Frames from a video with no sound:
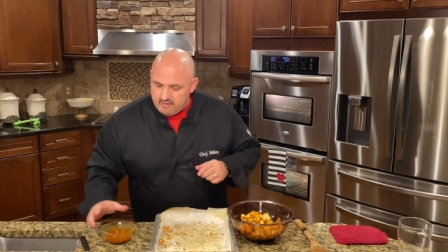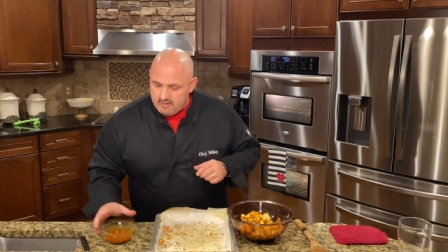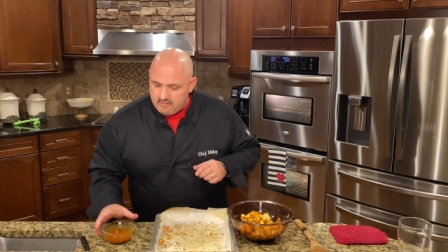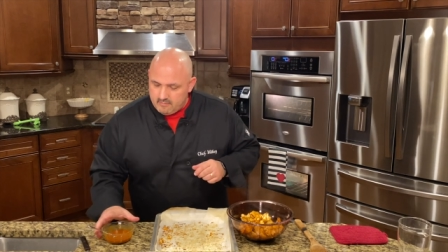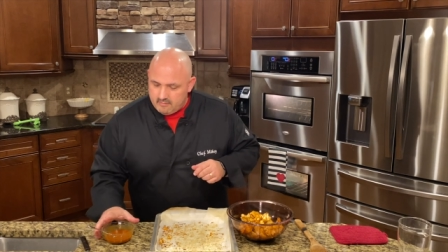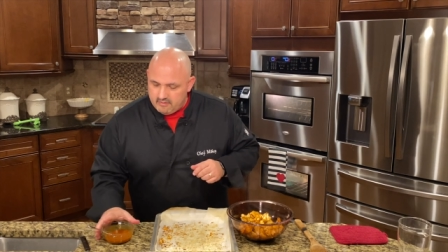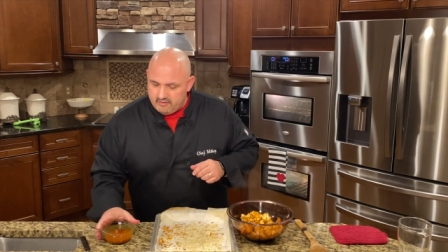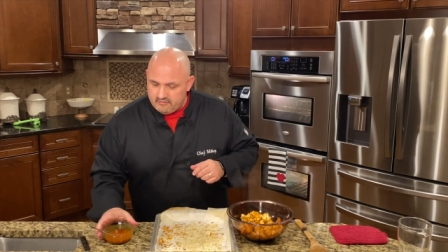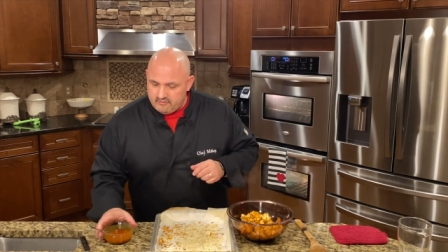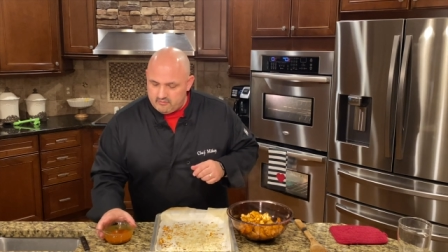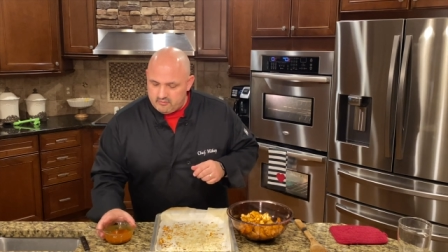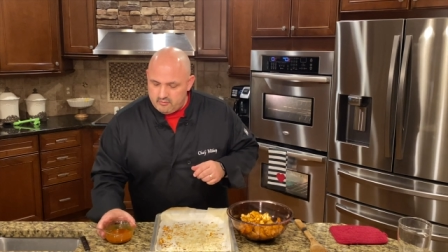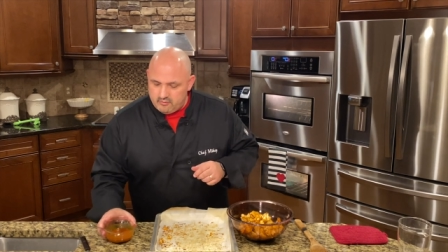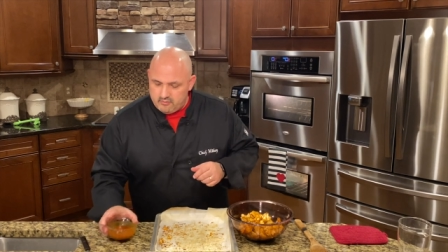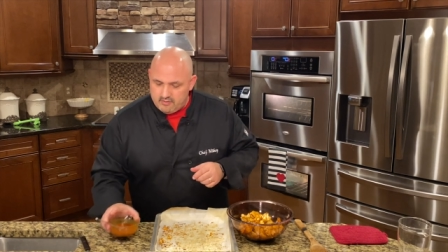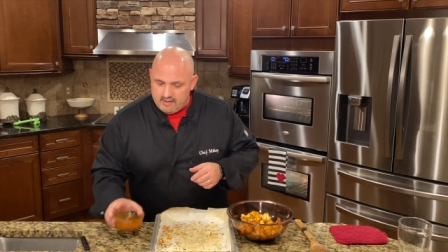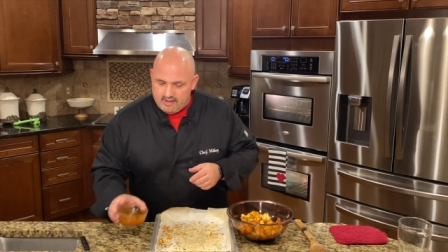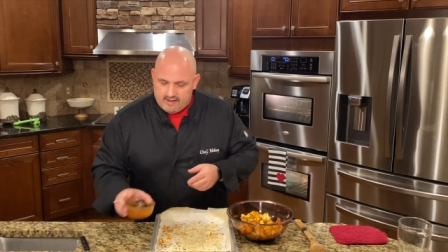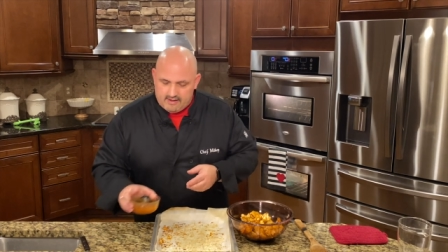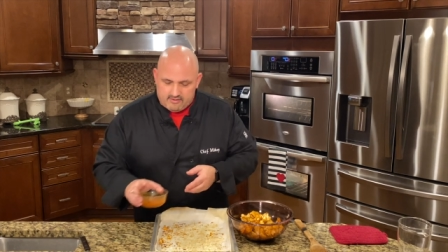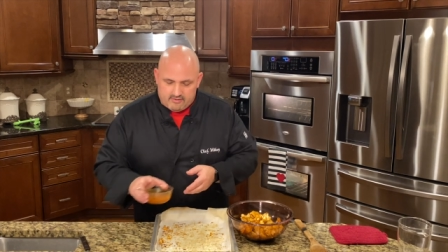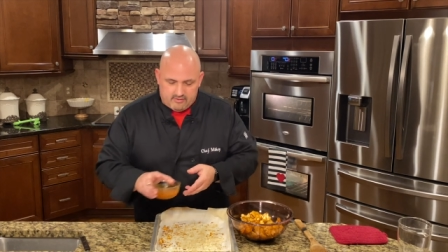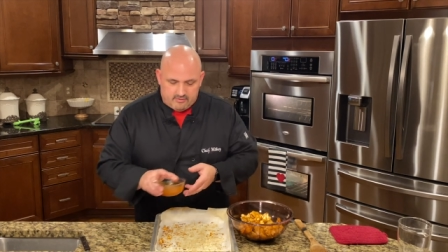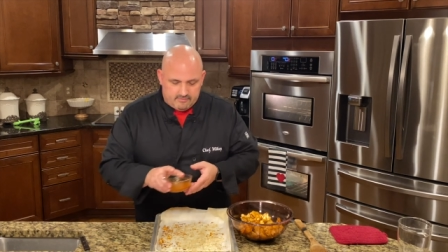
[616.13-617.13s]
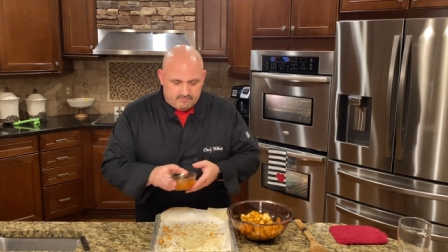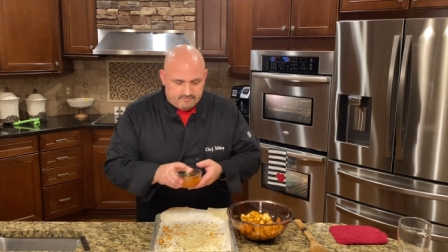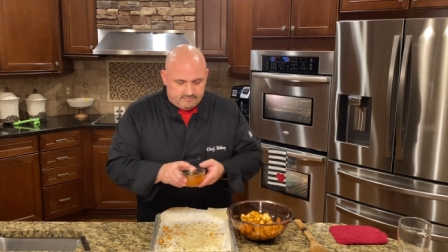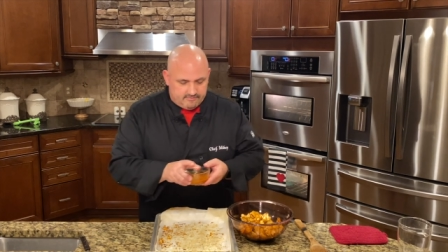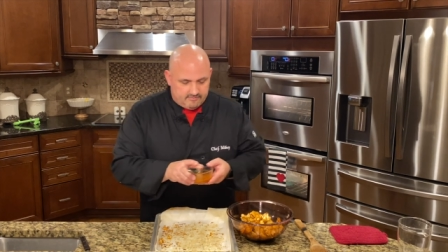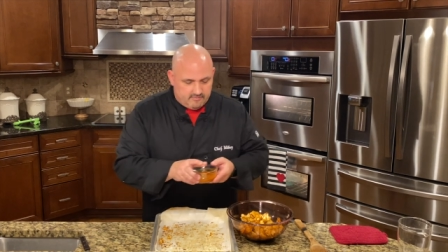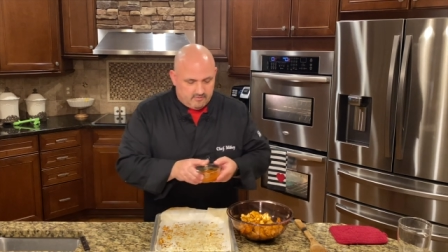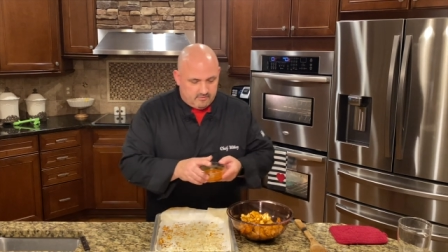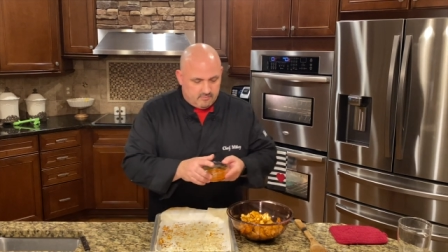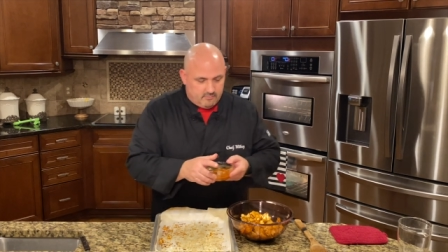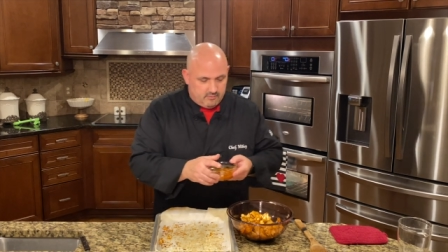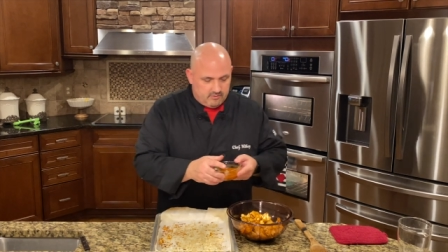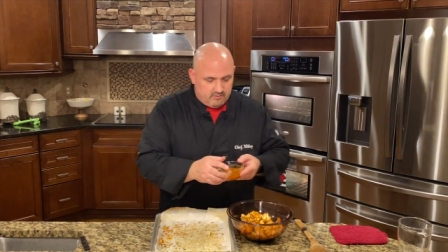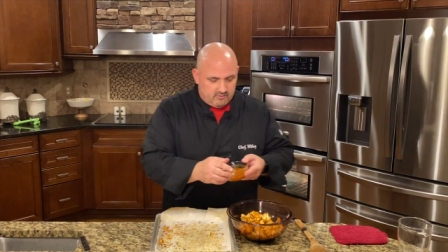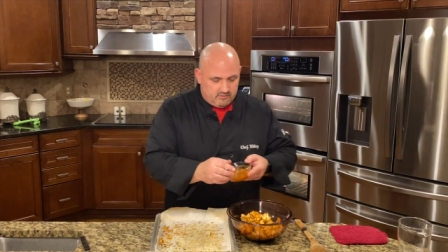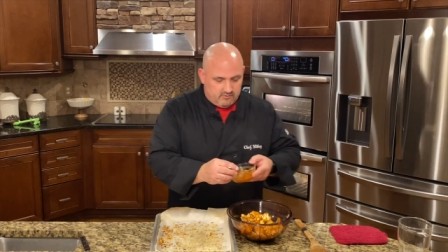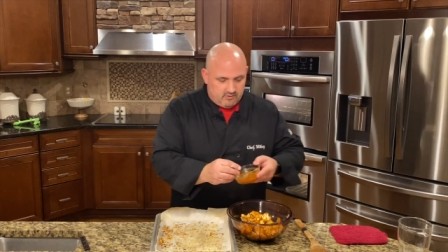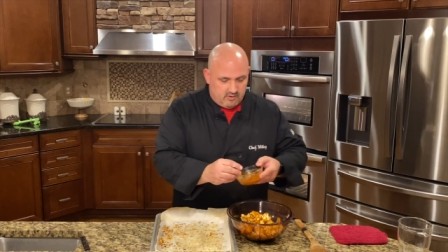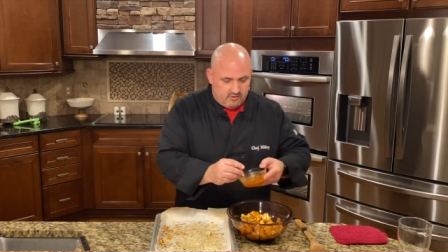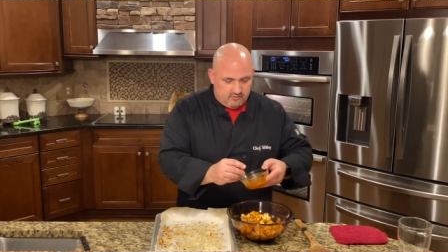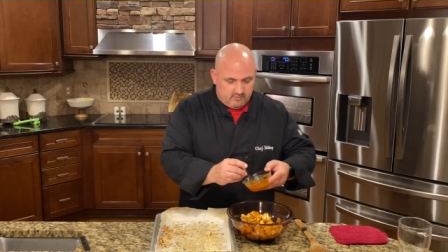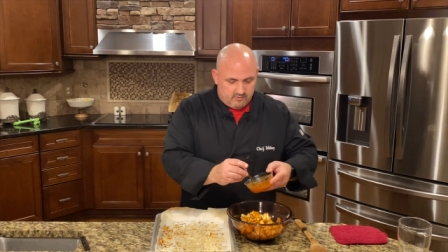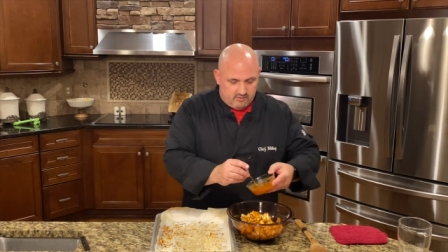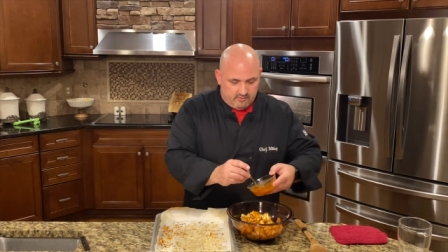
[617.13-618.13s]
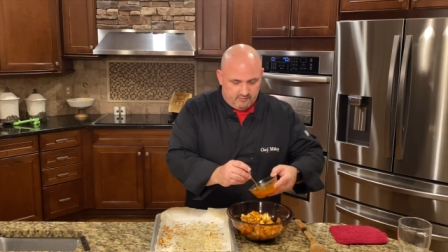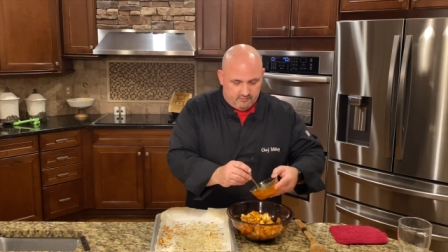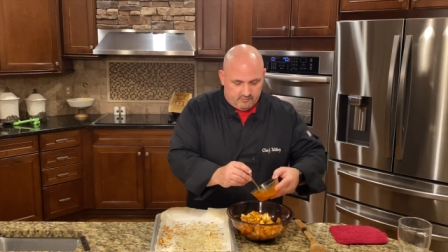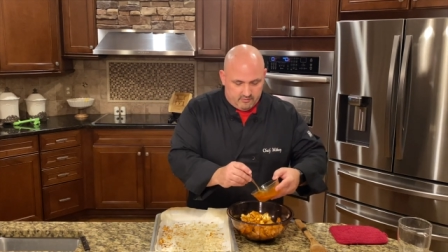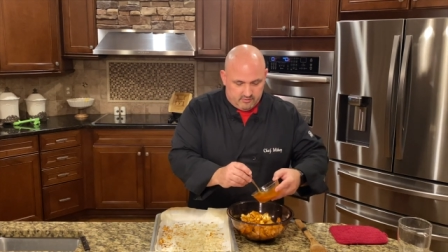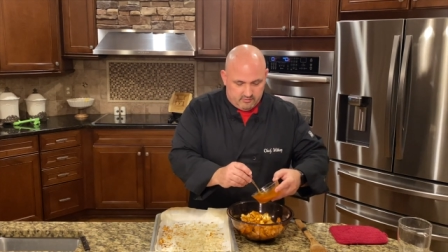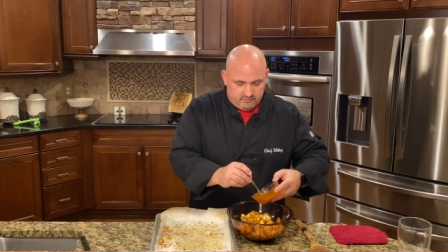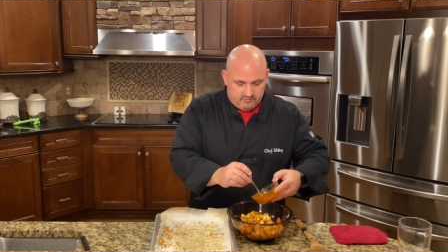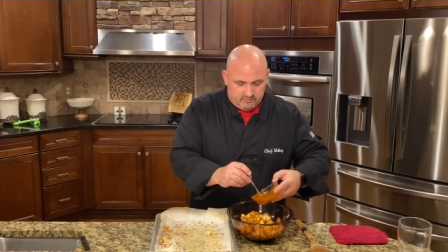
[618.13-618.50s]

But let's do that. Let's put the sauce on 1st